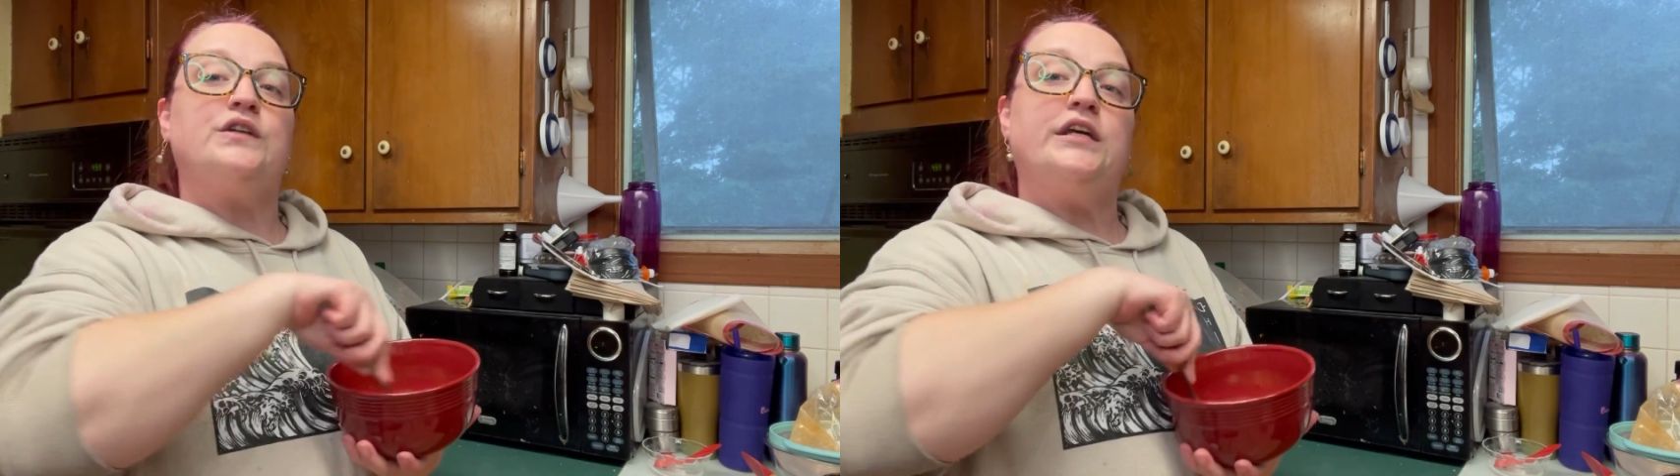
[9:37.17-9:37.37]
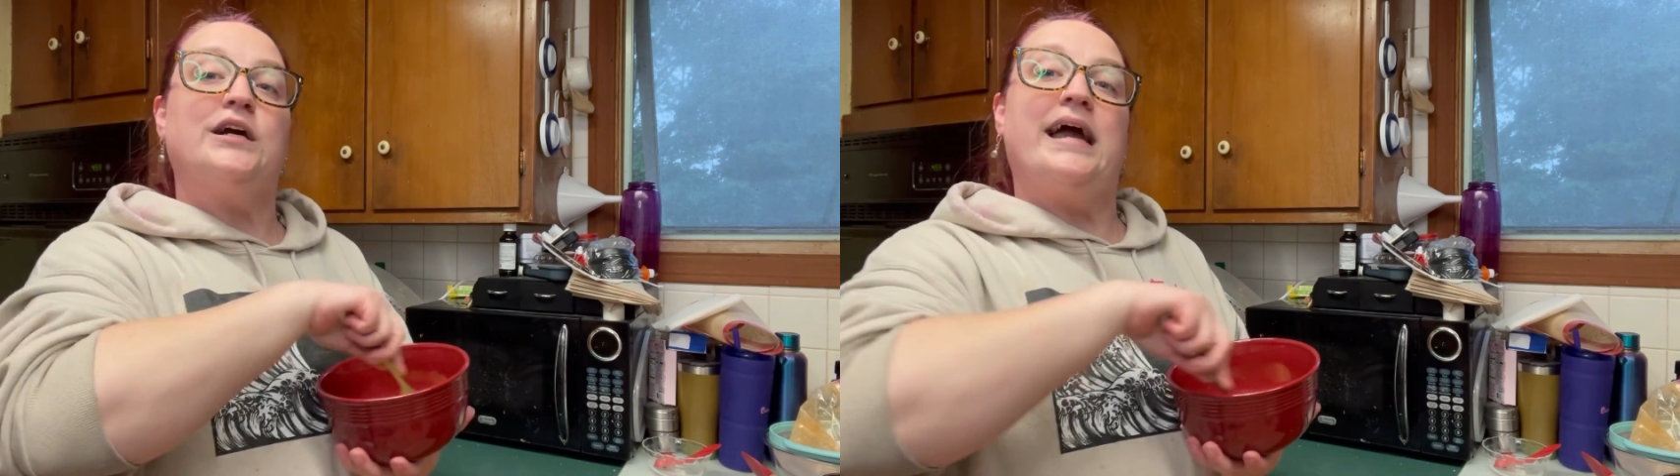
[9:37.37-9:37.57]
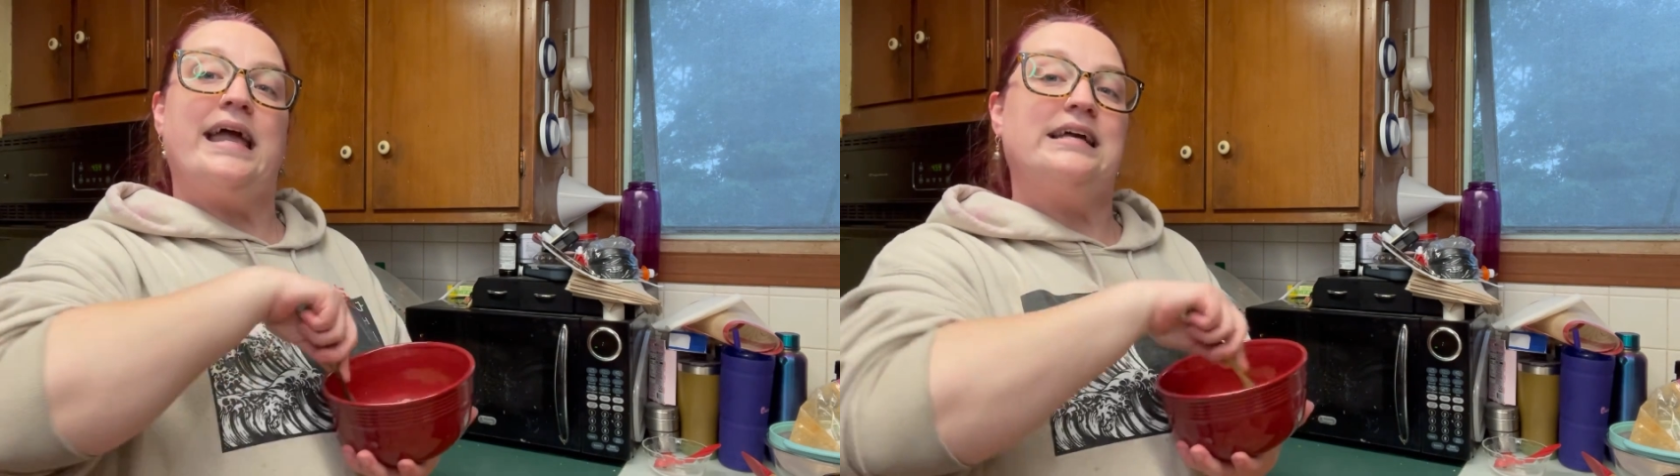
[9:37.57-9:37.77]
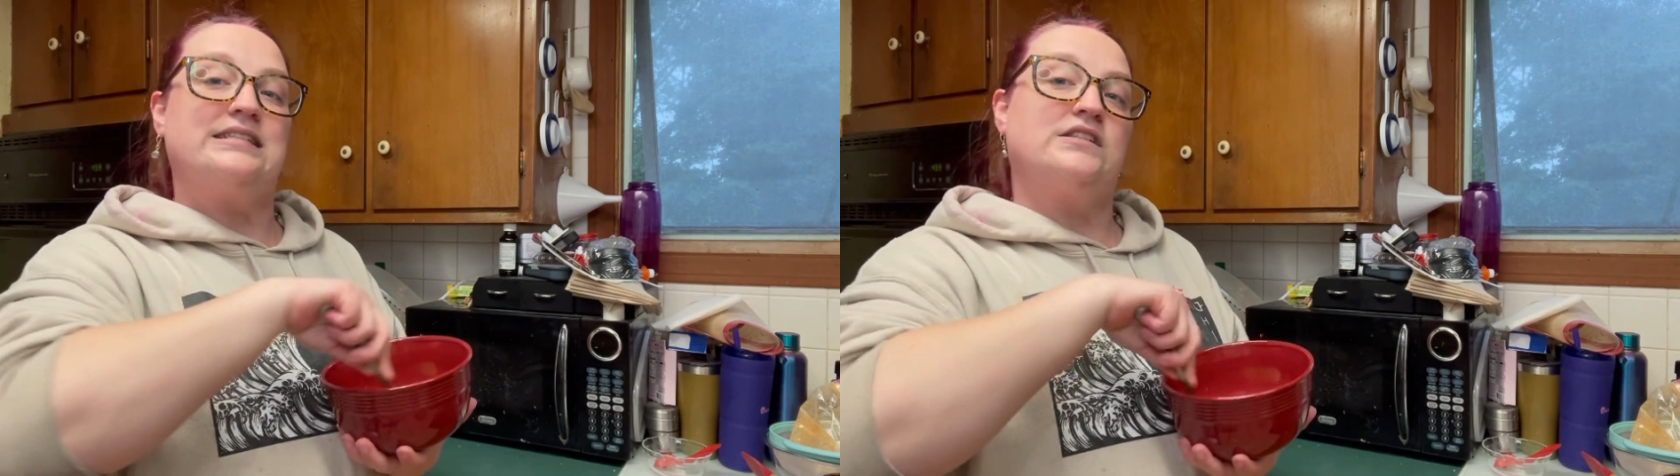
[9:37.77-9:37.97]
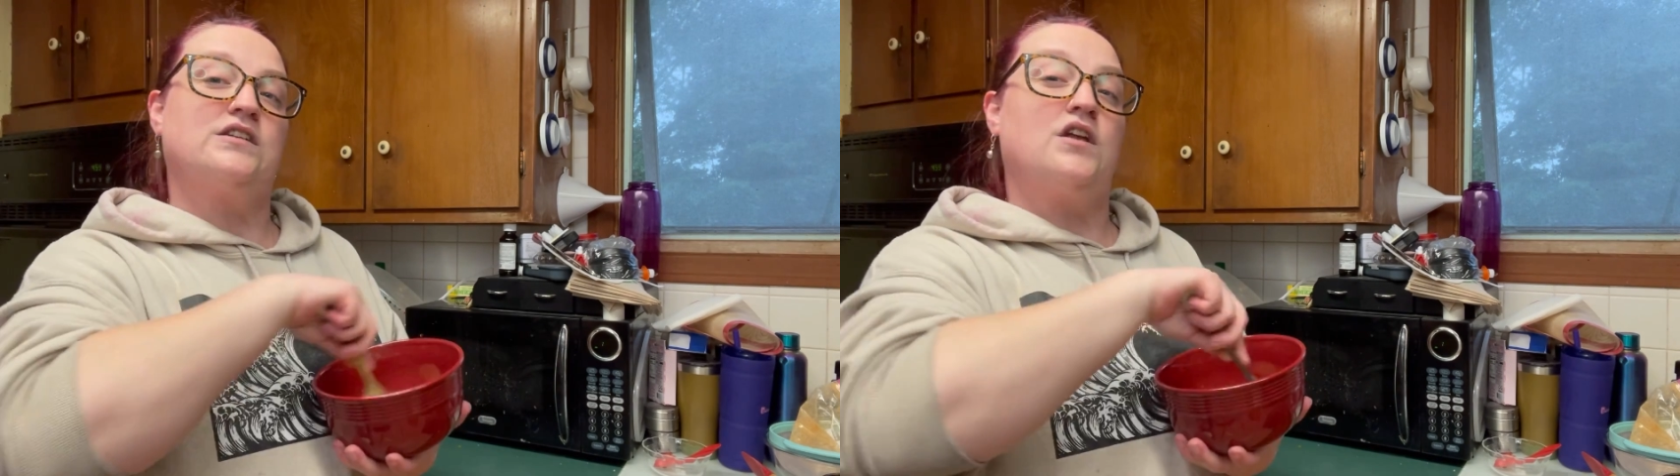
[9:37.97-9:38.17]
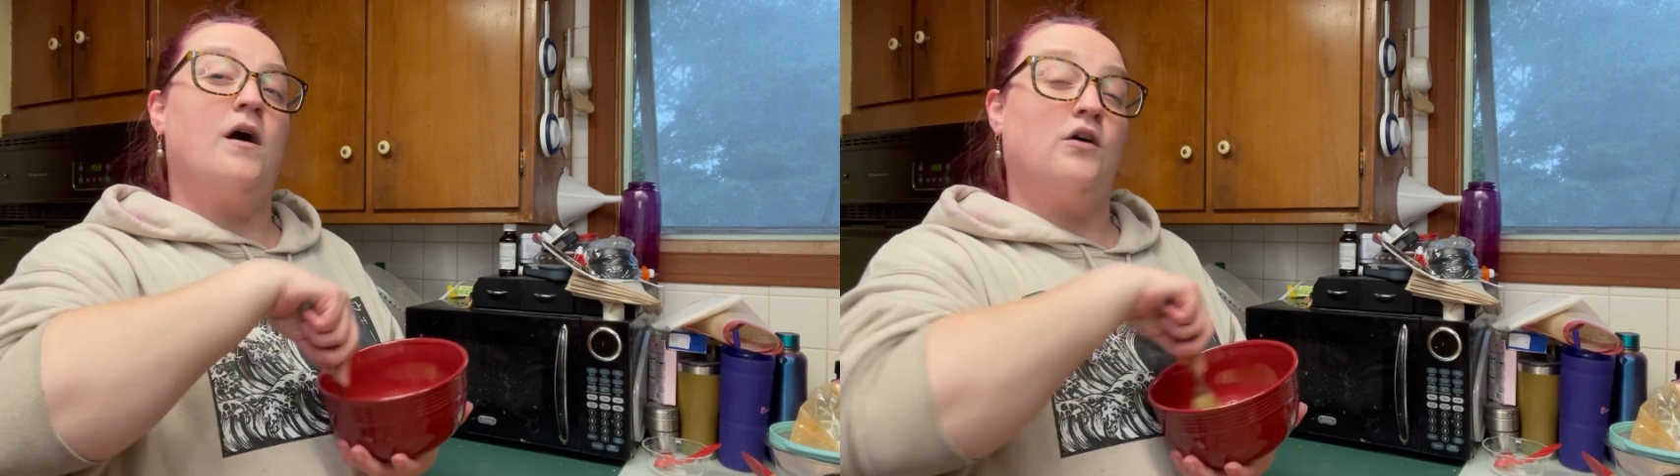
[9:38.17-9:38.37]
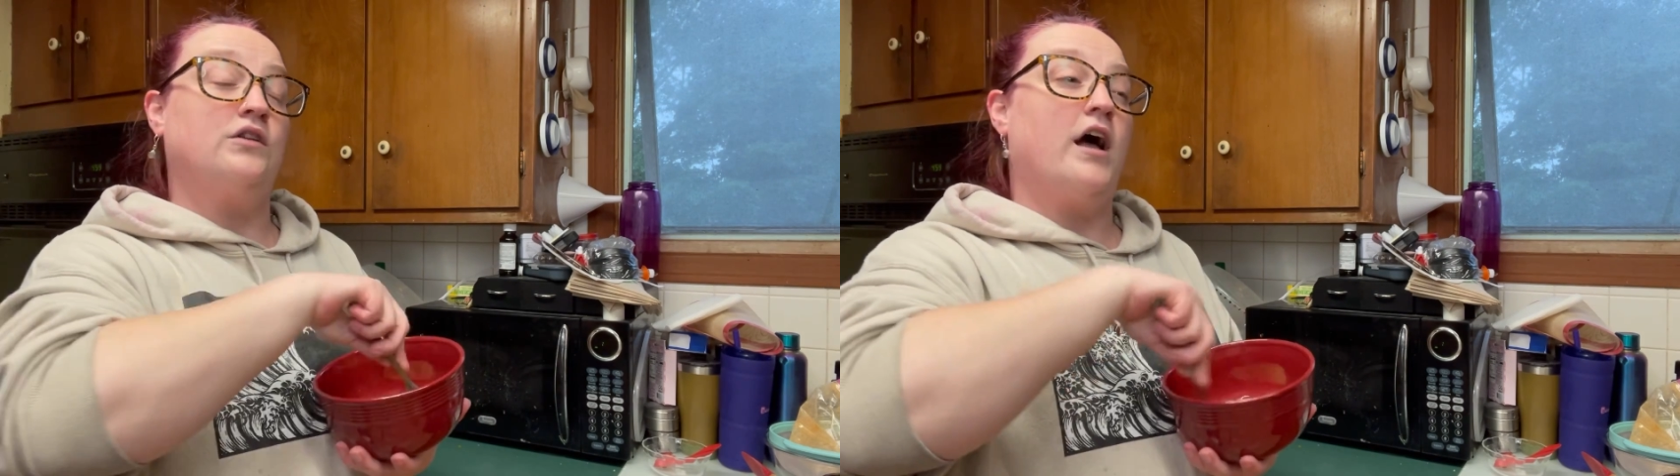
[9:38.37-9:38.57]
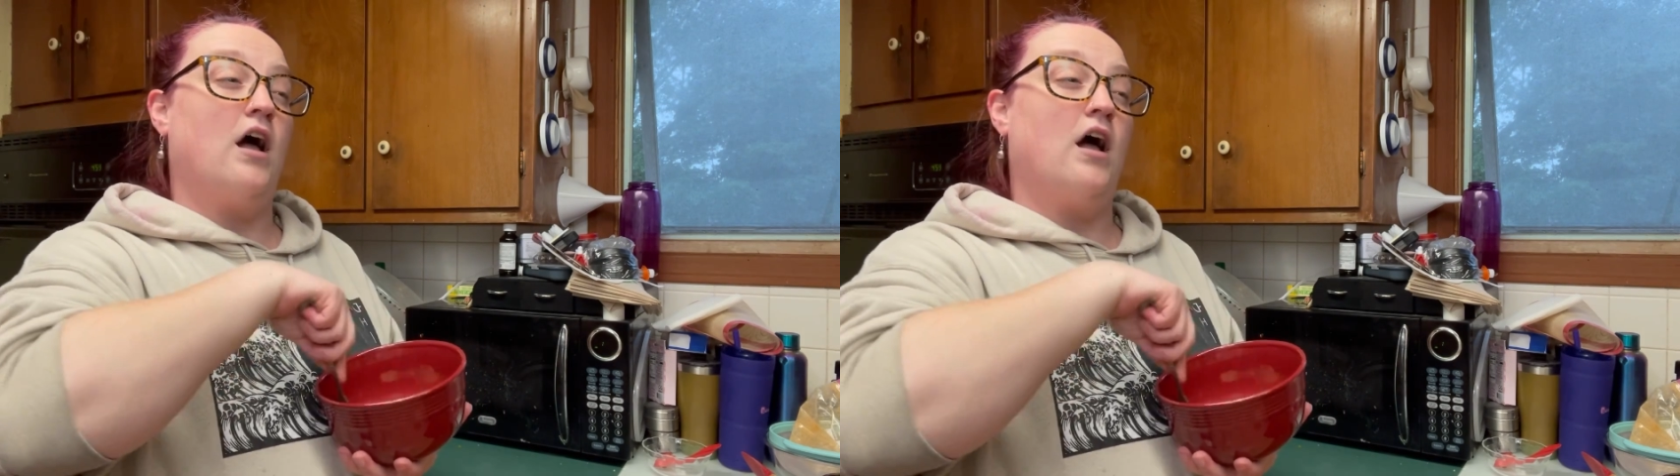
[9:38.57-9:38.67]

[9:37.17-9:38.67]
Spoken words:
hear eggs called